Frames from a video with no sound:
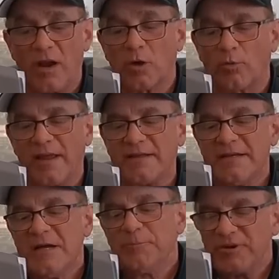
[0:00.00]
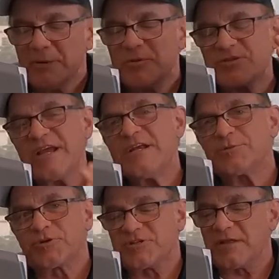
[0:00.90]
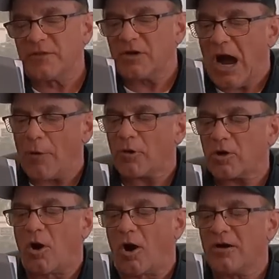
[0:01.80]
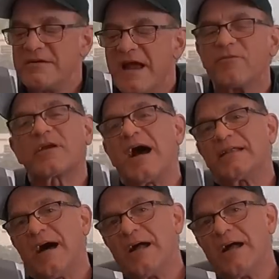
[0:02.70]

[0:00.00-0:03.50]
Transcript: went great, but it was interesting that our car never got